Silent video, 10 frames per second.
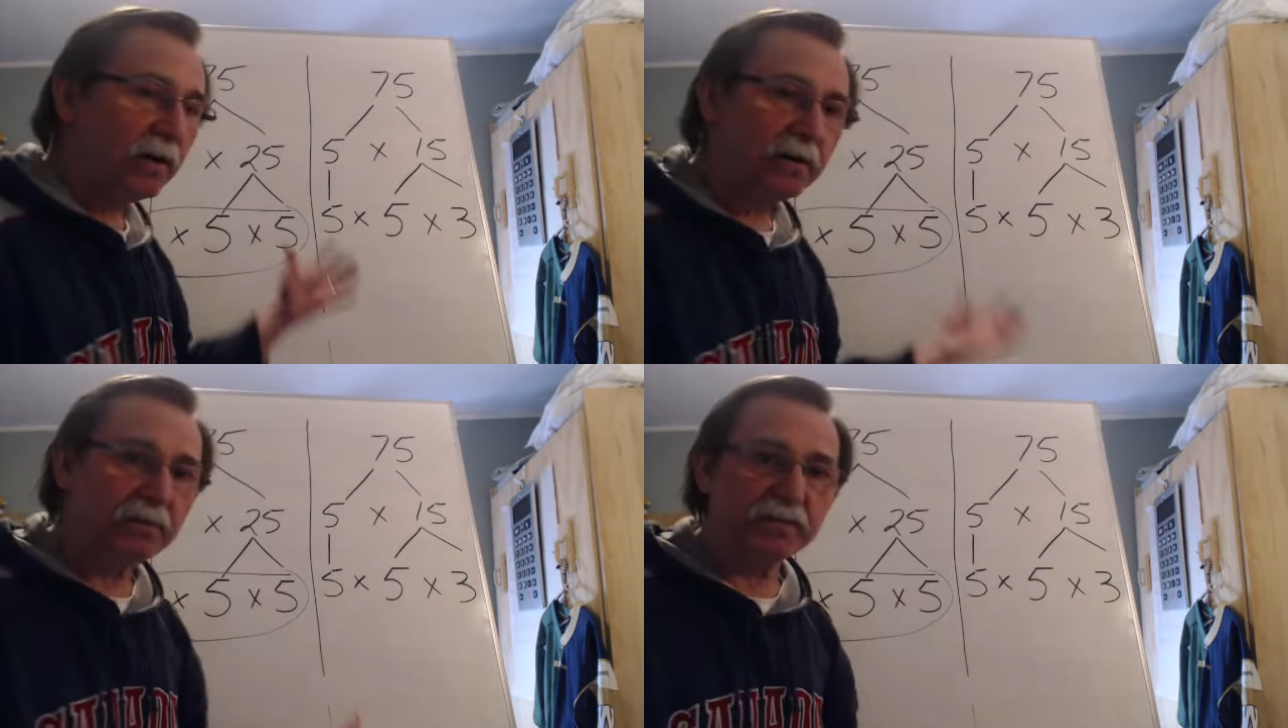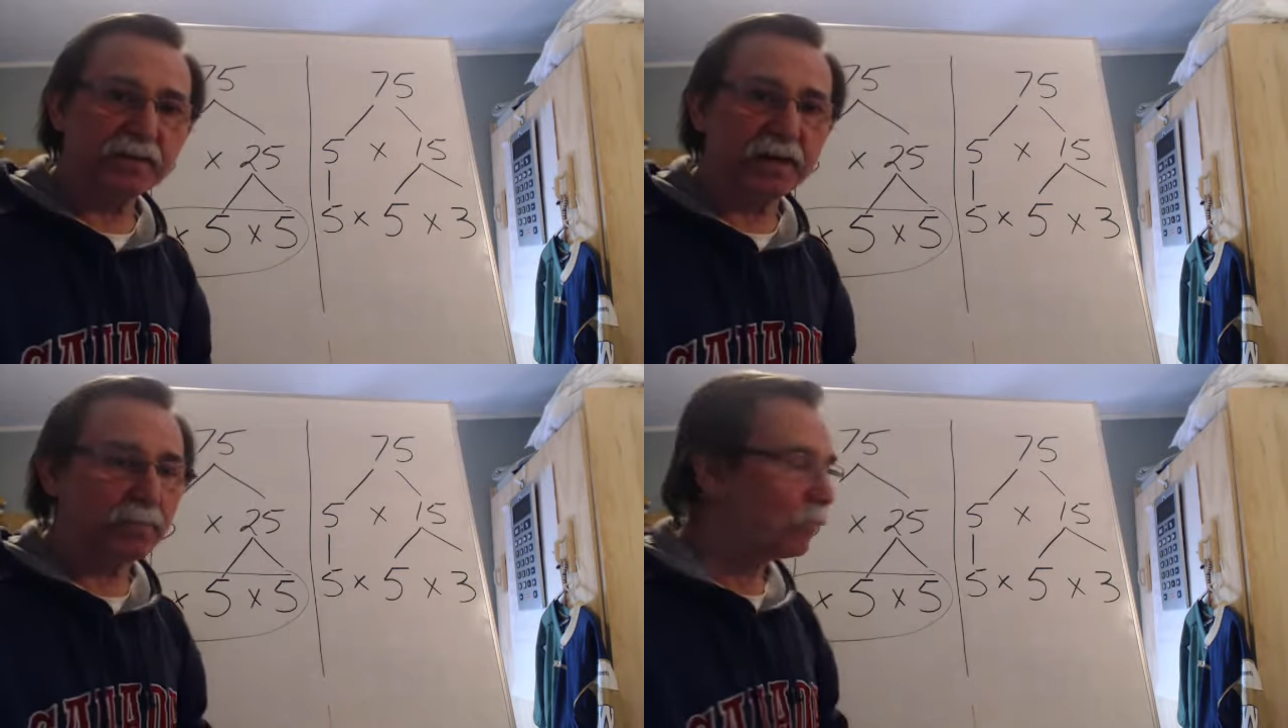not in the
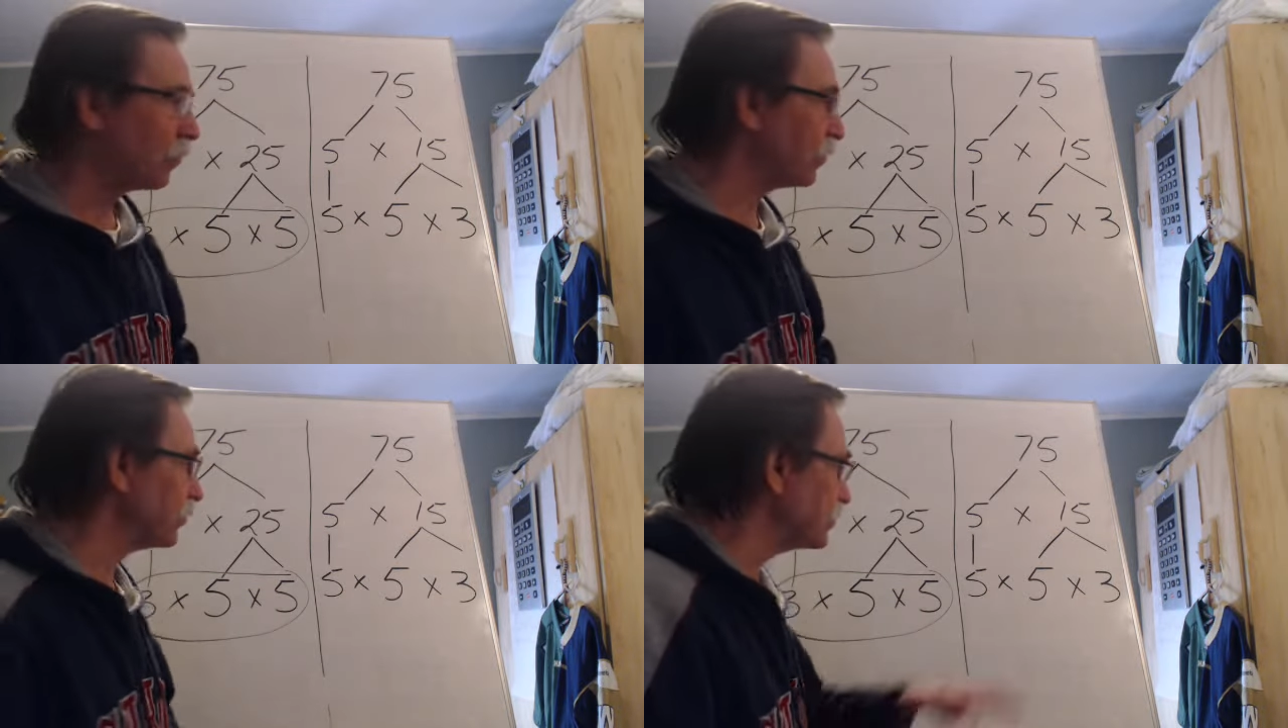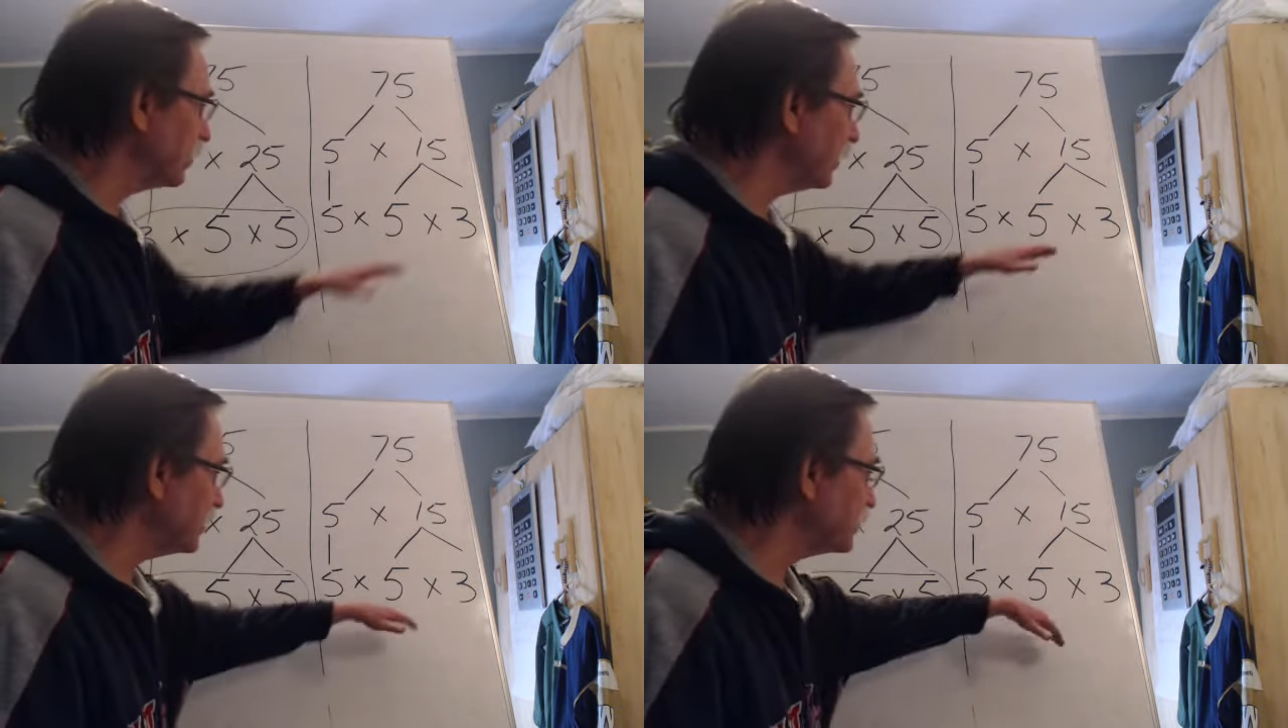same order.
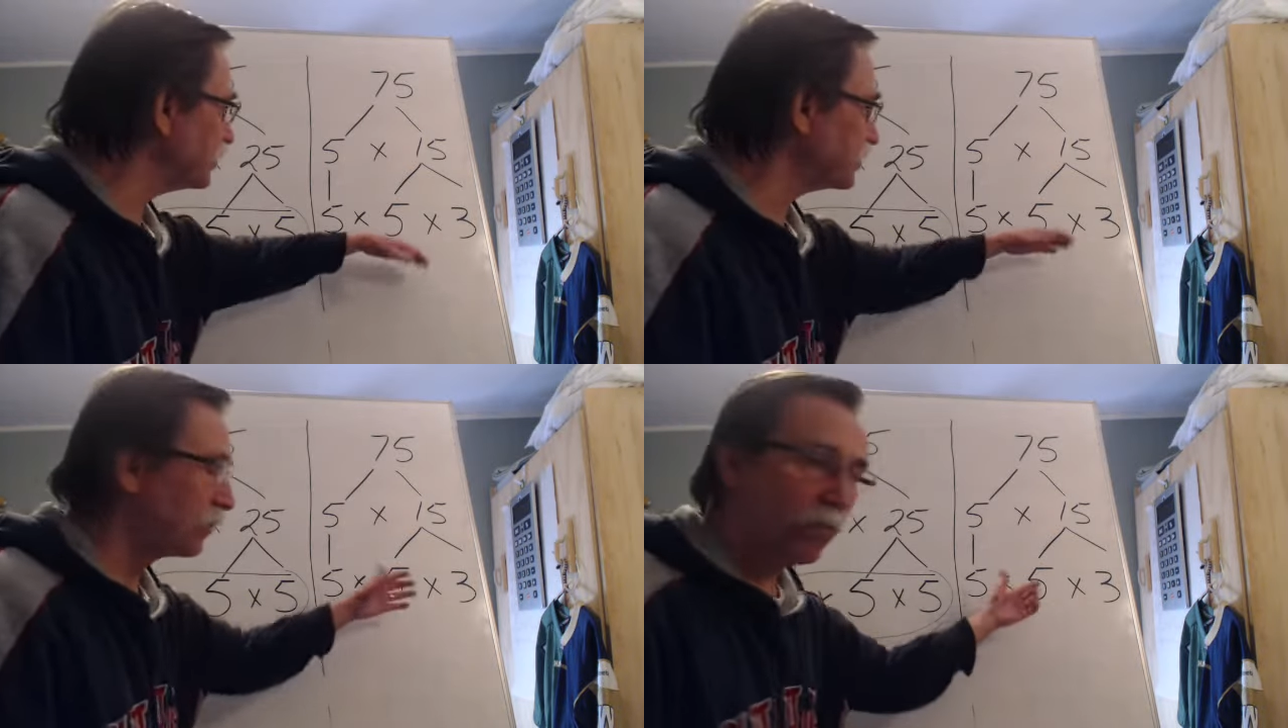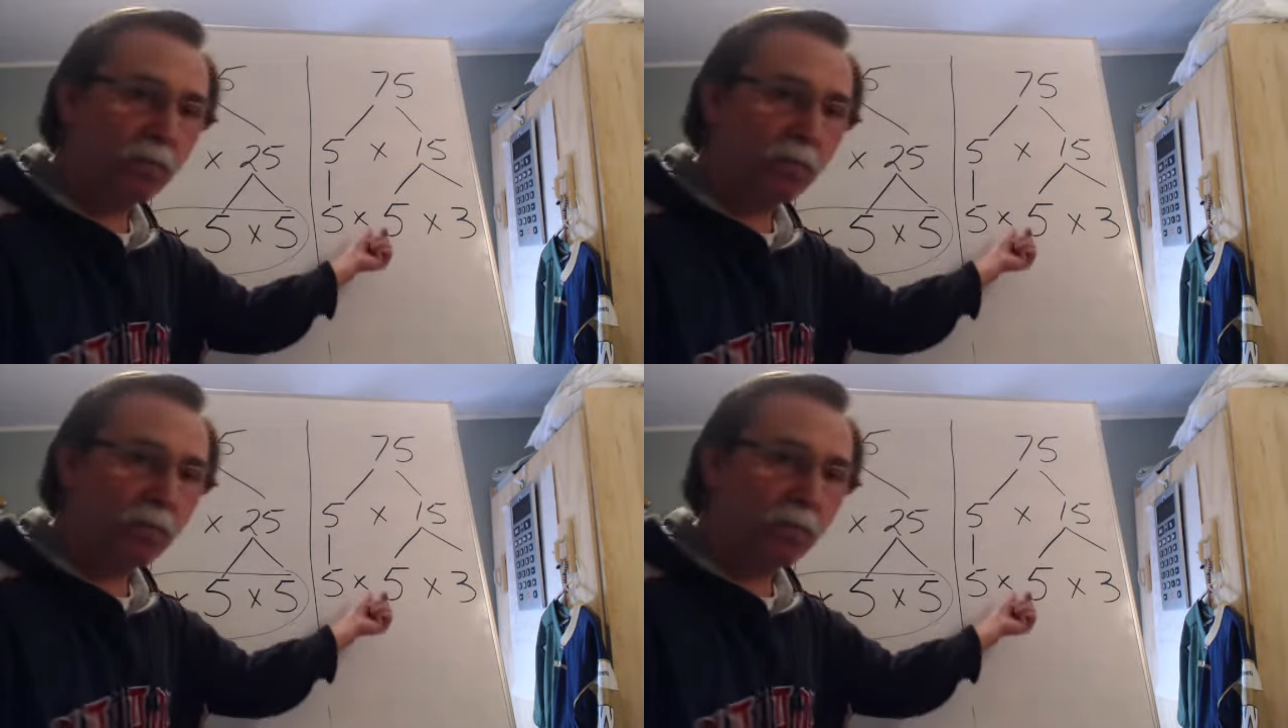So let's just